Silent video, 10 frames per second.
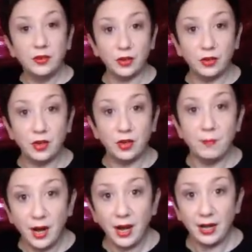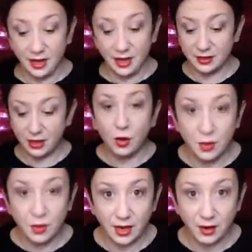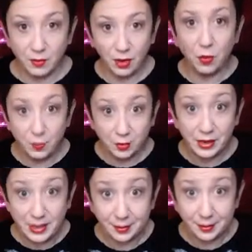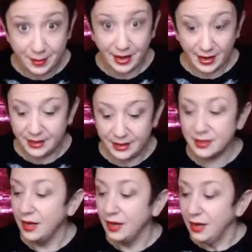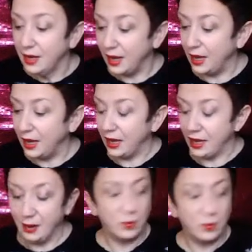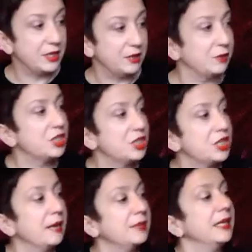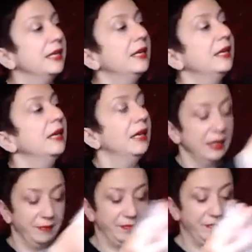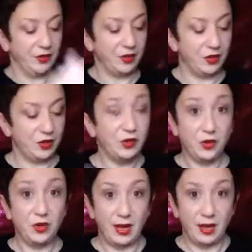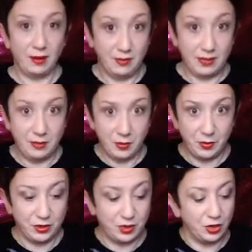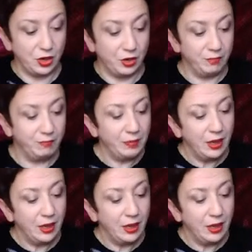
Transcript: So you can buy it as a whole kit with it all pre-prepared, with different shapes in. So you can do that at misslibbyrose.com.